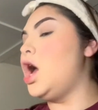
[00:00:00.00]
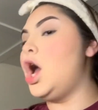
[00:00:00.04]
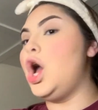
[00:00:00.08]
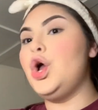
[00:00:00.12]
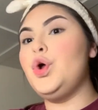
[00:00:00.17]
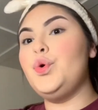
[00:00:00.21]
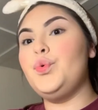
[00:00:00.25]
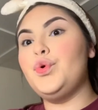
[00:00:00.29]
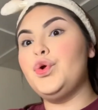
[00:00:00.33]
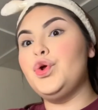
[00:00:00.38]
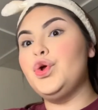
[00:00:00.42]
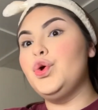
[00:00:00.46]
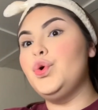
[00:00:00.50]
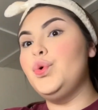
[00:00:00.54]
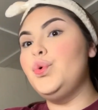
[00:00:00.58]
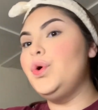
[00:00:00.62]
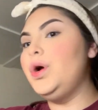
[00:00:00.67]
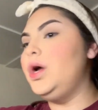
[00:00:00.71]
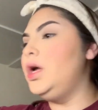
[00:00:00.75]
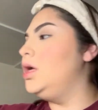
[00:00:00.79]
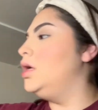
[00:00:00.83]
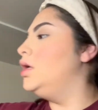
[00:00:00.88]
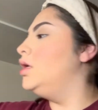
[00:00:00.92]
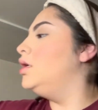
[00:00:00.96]

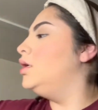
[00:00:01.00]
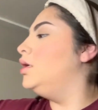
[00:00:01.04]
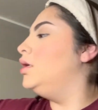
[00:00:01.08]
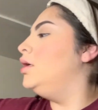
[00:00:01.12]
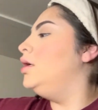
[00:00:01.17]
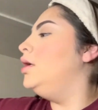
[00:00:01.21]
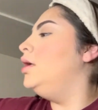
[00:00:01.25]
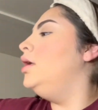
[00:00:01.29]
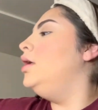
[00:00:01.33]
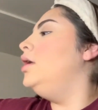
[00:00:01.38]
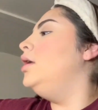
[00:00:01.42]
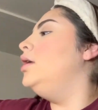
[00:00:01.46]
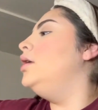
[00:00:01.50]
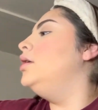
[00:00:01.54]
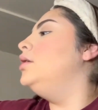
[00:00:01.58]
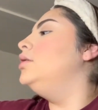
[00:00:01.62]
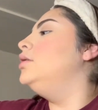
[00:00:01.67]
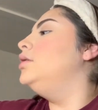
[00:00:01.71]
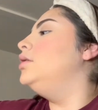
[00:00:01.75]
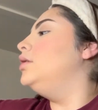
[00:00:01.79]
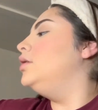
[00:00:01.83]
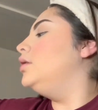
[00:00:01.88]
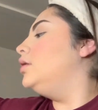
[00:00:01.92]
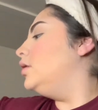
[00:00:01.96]
Aroo.
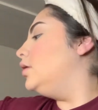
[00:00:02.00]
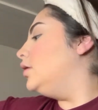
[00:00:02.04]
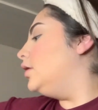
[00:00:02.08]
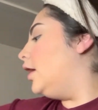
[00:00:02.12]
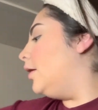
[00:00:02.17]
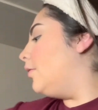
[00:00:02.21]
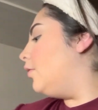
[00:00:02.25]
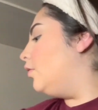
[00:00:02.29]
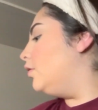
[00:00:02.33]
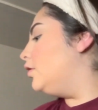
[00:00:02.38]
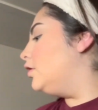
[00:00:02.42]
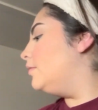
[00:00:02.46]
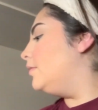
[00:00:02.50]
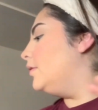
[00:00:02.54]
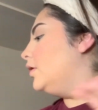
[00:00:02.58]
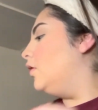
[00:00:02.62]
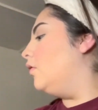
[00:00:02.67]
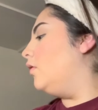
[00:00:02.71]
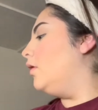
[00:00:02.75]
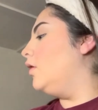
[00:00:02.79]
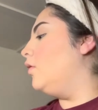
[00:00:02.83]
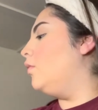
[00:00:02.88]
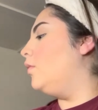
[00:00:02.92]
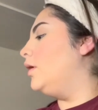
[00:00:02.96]
Now I'm going to be
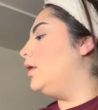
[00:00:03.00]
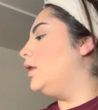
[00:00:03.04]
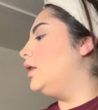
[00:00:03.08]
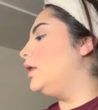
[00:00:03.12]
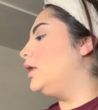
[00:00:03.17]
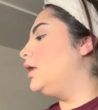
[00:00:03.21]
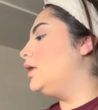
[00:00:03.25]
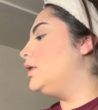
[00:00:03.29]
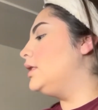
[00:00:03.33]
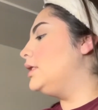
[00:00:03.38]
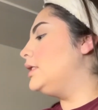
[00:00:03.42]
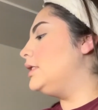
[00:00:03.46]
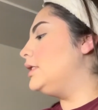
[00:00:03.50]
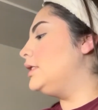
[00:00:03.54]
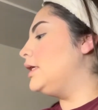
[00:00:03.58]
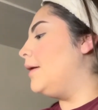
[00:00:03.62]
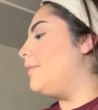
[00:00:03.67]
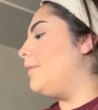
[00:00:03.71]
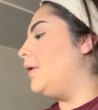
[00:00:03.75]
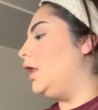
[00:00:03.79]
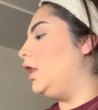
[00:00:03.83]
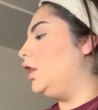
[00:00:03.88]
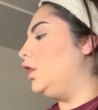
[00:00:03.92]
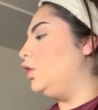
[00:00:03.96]
going with
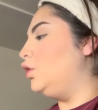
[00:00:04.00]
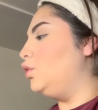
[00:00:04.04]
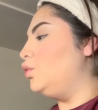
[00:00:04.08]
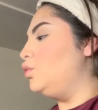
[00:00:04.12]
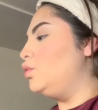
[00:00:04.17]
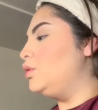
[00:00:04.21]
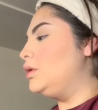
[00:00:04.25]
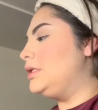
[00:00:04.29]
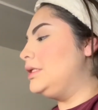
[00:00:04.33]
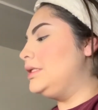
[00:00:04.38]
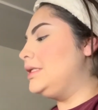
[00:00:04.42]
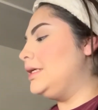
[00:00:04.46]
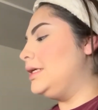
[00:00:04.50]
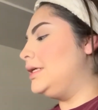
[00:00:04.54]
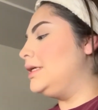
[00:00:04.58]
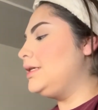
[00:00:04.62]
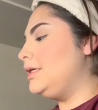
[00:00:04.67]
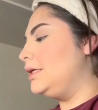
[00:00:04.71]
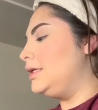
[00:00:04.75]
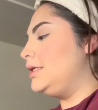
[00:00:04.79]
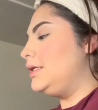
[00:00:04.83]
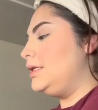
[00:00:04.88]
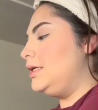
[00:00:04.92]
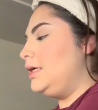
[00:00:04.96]
some loose
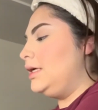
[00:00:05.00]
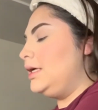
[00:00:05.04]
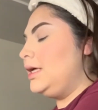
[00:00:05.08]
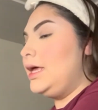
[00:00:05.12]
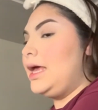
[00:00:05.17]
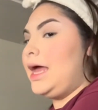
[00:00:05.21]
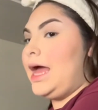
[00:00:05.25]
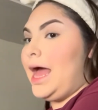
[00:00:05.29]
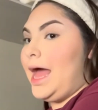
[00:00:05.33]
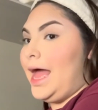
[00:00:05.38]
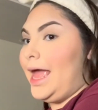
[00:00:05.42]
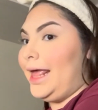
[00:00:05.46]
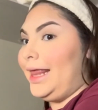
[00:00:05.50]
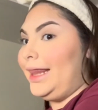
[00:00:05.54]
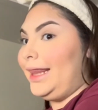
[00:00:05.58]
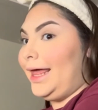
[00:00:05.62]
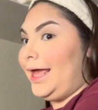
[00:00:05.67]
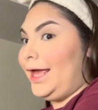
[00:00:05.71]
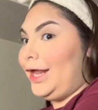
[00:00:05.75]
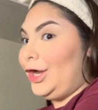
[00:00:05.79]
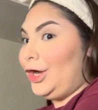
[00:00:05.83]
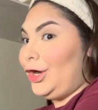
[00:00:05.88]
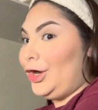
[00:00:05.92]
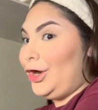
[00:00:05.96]

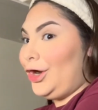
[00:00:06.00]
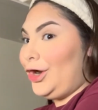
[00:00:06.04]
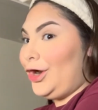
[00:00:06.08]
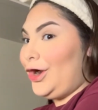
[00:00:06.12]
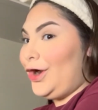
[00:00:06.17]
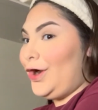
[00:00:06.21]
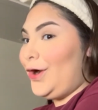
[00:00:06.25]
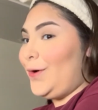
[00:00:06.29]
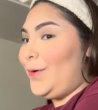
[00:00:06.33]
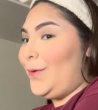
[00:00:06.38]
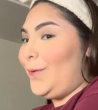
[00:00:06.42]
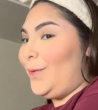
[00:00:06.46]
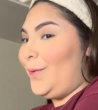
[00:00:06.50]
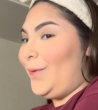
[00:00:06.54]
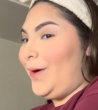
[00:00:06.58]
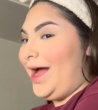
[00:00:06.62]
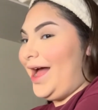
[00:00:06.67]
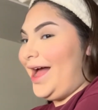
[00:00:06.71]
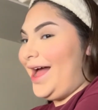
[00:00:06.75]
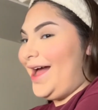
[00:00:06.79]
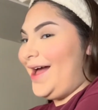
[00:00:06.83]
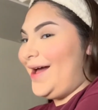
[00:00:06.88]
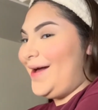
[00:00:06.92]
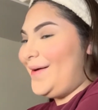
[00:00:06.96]
highlighter. Oh,
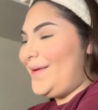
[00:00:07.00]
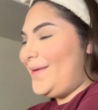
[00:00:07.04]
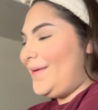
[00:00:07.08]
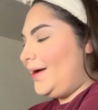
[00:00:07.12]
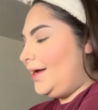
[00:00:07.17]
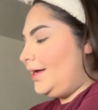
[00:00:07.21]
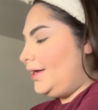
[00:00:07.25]
wow.